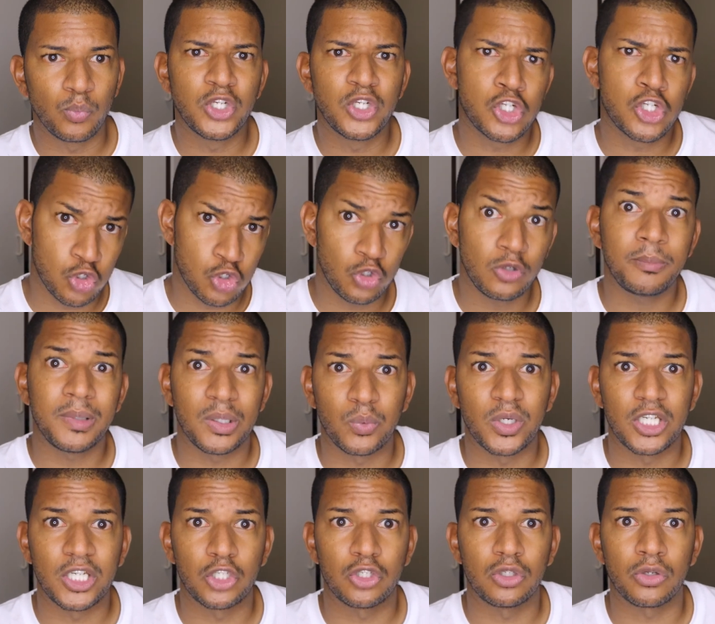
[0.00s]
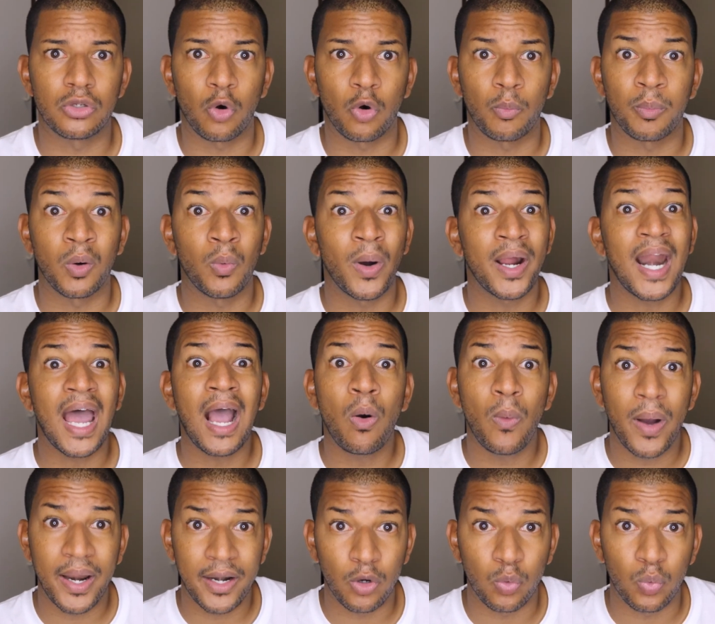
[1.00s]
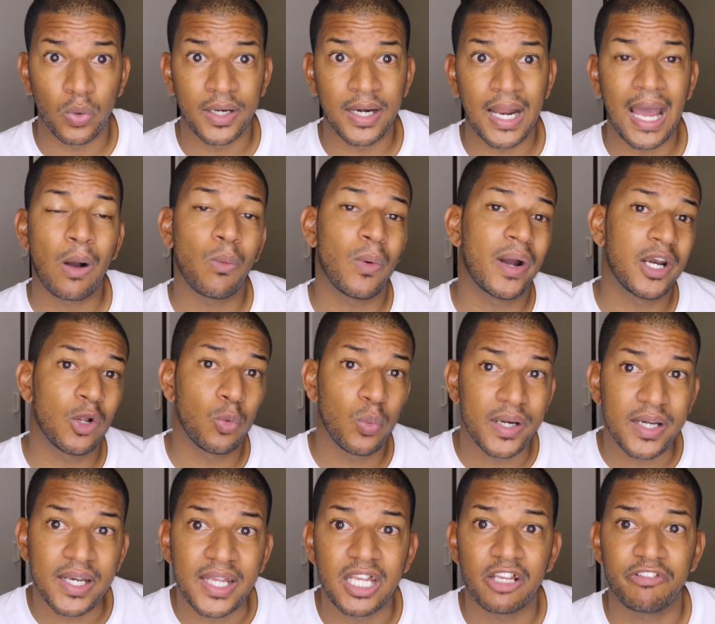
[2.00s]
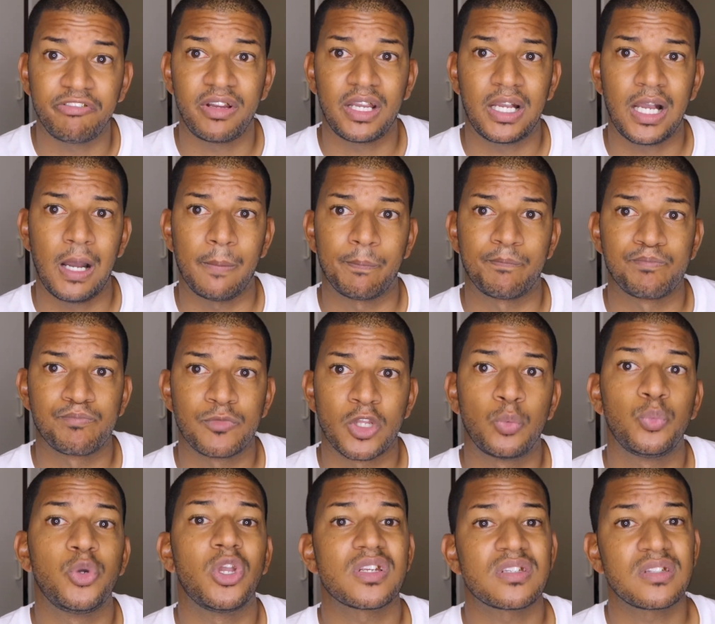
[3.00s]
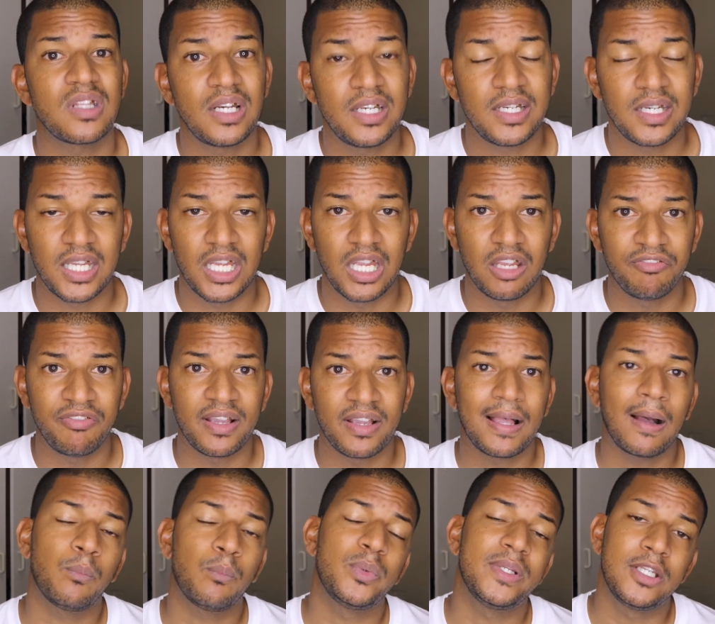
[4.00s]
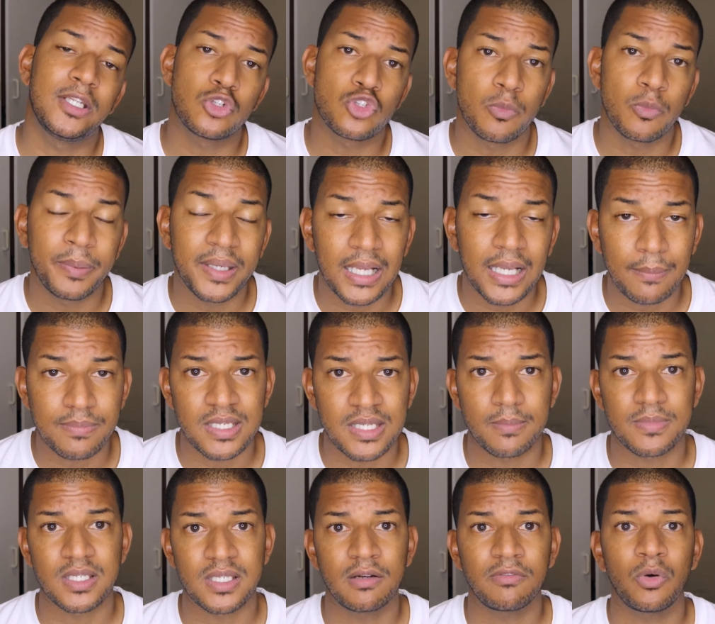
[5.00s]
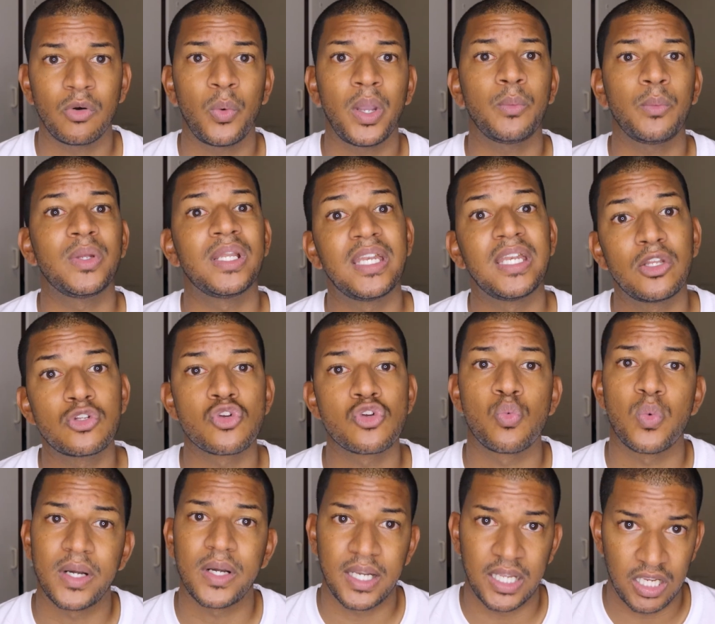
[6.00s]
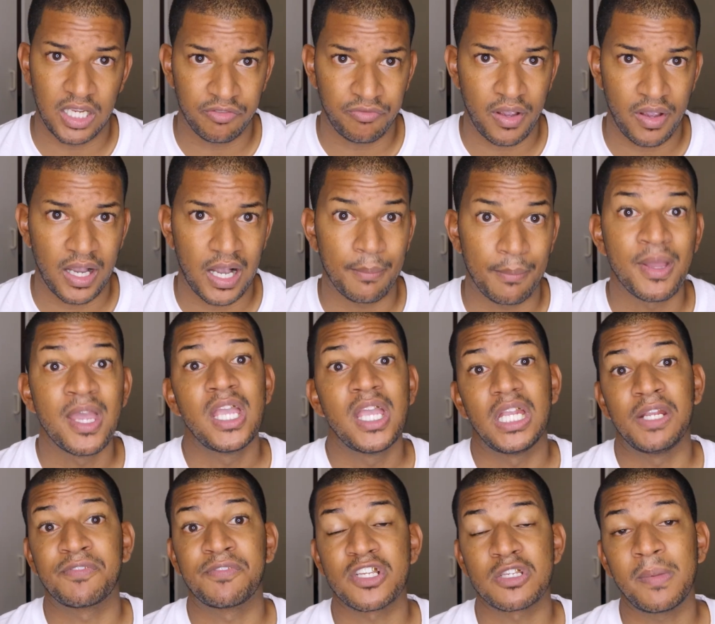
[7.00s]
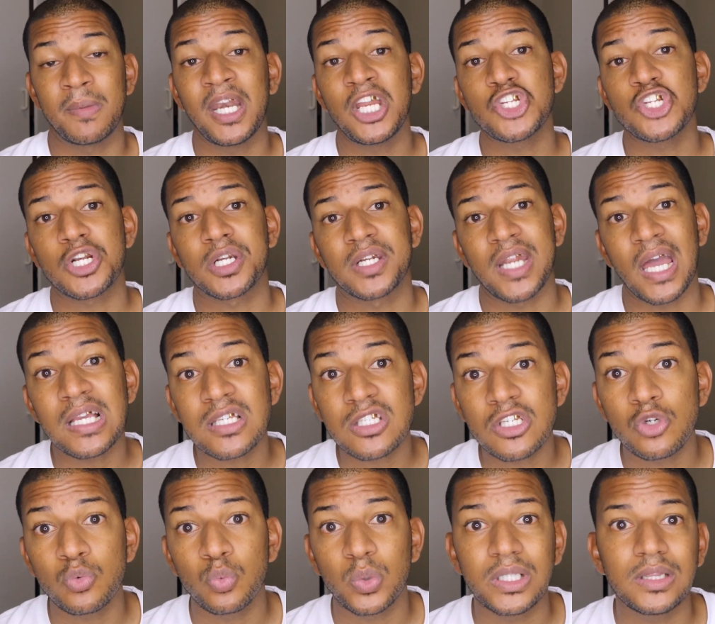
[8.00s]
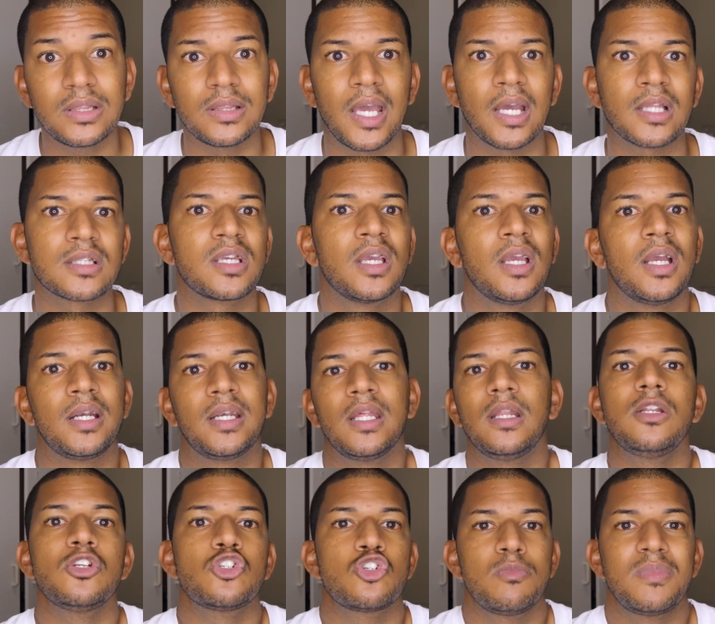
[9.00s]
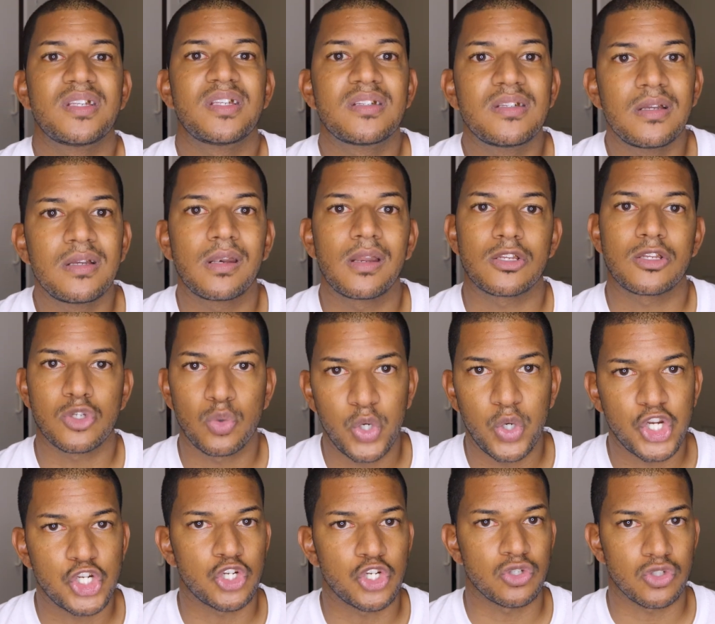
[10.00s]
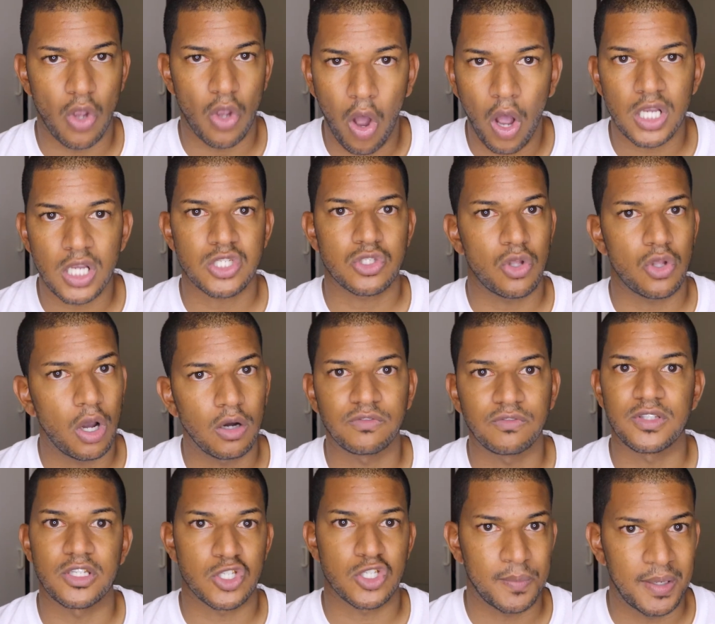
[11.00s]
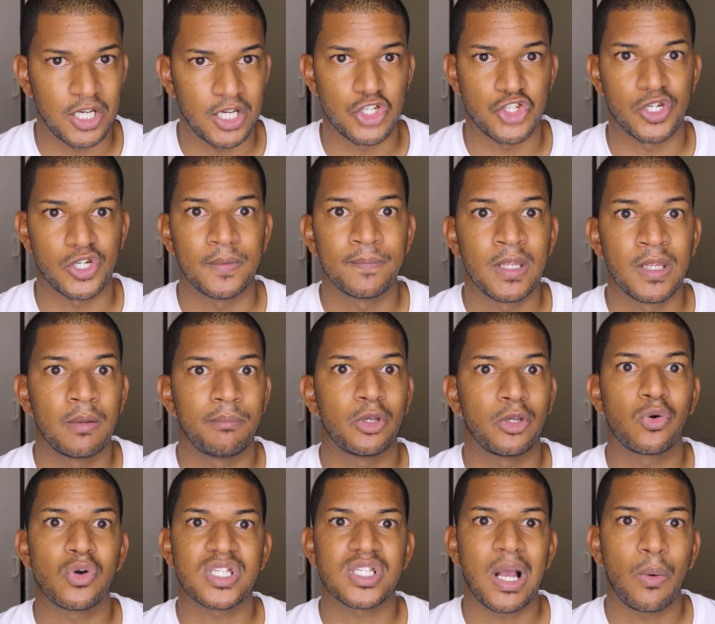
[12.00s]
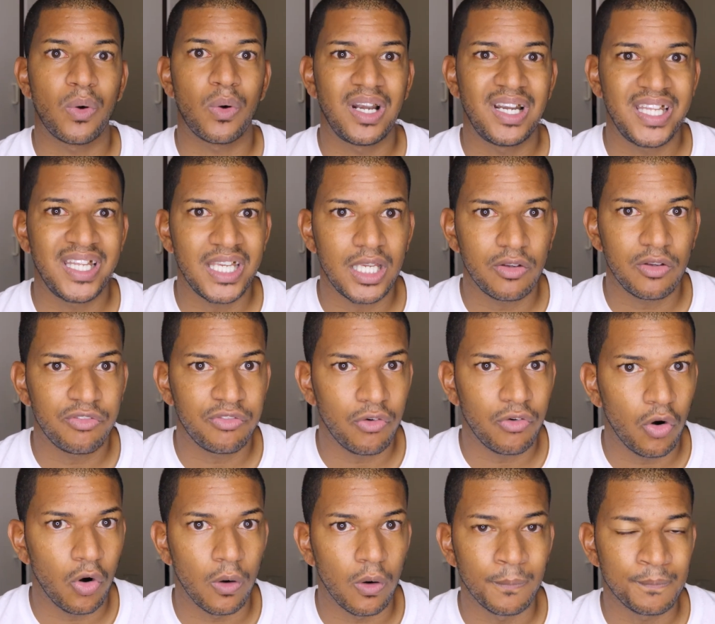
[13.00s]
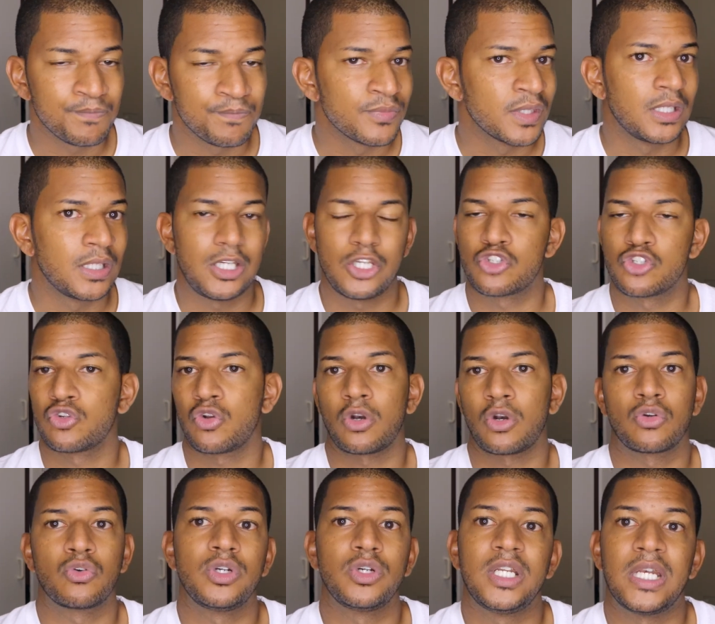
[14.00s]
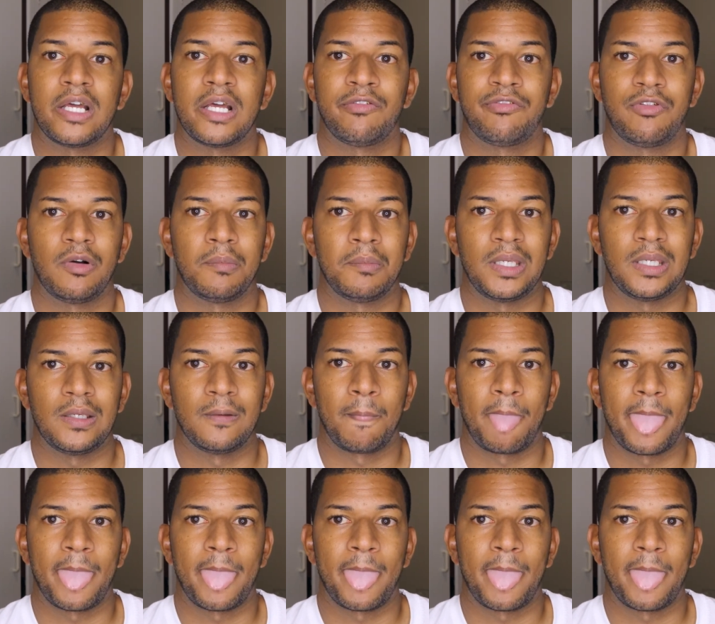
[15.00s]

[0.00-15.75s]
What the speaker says: We should be winning Europa. What I want to win the FA Cup. We are still in the FA Cup. We need to pick up some silverware. We need to win the FA Cup. If this manager doesn't win that, there needs to be serious questions asked of this manager, because our league form is not good enough for me.